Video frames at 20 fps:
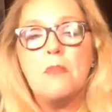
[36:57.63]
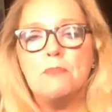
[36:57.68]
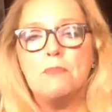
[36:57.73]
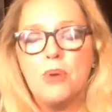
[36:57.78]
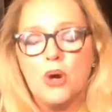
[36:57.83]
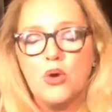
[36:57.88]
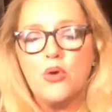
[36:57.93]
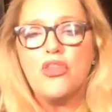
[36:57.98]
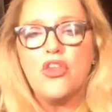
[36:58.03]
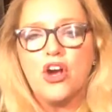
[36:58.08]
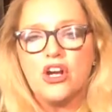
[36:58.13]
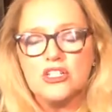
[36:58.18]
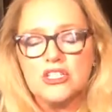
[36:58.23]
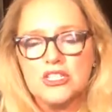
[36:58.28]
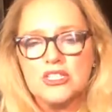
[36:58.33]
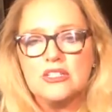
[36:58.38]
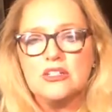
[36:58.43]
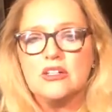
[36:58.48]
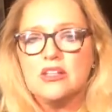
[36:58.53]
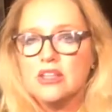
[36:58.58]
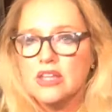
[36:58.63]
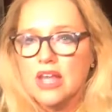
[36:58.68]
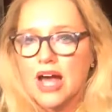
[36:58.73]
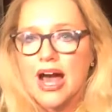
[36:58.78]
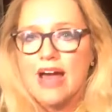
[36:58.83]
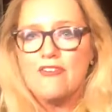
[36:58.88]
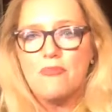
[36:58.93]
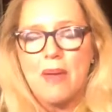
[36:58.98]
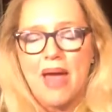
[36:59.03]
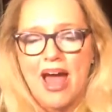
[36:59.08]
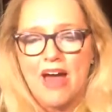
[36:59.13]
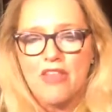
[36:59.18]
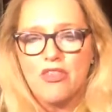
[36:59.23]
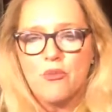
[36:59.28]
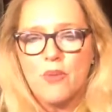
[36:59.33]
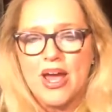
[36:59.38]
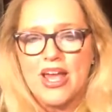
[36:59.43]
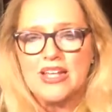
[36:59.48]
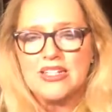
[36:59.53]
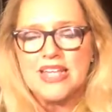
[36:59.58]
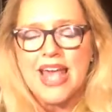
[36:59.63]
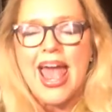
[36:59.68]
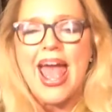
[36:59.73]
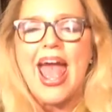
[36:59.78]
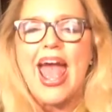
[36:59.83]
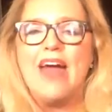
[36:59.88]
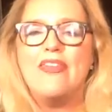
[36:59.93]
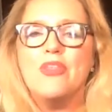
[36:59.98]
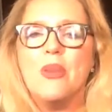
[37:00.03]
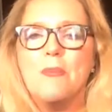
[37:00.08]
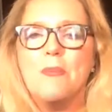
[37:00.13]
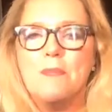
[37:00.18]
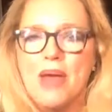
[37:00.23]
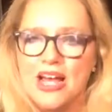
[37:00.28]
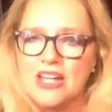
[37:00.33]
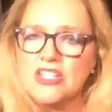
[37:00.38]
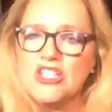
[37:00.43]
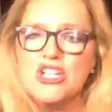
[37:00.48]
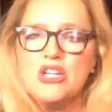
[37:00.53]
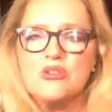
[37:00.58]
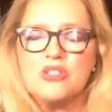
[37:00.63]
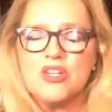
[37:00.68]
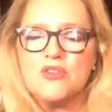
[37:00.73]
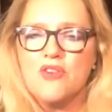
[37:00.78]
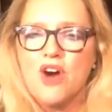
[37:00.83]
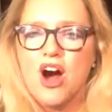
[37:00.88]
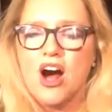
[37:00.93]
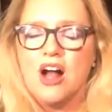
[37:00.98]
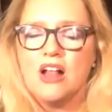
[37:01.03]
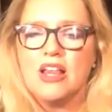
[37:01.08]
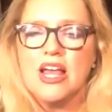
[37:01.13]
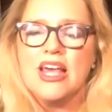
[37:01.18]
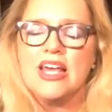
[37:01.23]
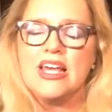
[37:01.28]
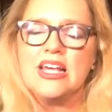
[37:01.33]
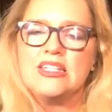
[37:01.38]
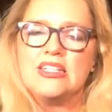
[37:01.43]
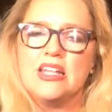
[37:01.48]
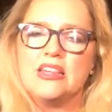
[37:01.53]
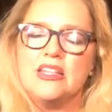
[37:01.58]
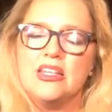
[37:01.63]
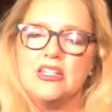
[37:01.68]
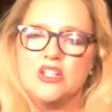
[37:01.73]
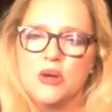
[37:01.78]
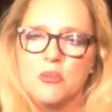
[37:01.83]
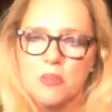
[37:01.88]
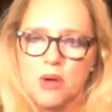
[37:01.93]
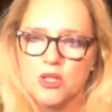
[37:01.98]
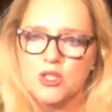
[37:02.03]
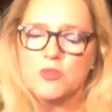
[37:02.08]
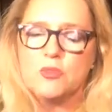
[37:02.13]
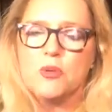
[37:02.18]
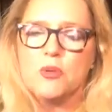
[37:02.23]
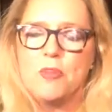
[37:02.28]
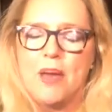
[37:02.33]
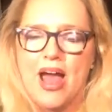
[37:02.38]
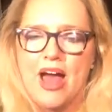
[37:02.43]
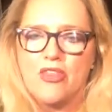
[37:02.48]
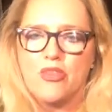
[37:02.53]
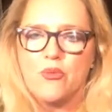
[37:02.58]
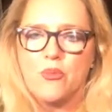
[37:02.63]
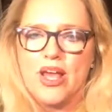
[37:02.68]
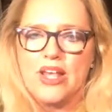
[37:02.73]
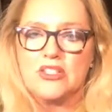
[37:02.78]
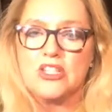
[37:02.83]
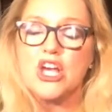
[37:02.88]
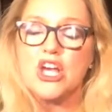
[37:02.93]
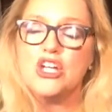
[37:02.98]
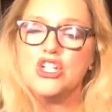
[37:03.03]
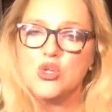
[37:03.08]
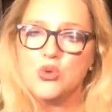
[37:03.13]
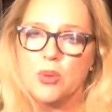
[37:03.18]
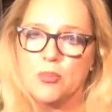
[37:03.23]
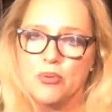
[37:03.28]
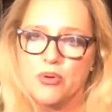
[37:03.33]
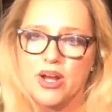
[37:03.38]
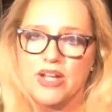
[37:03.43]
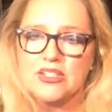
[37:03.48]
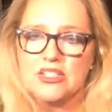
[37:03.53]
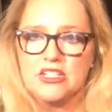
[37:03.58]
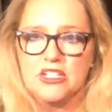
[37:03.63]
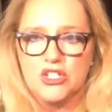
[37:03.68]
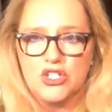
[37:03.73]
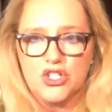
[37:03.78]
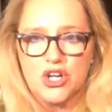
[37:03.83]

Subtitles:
Both are still live pathways, and the best news of all is that these are multiple pathways to a President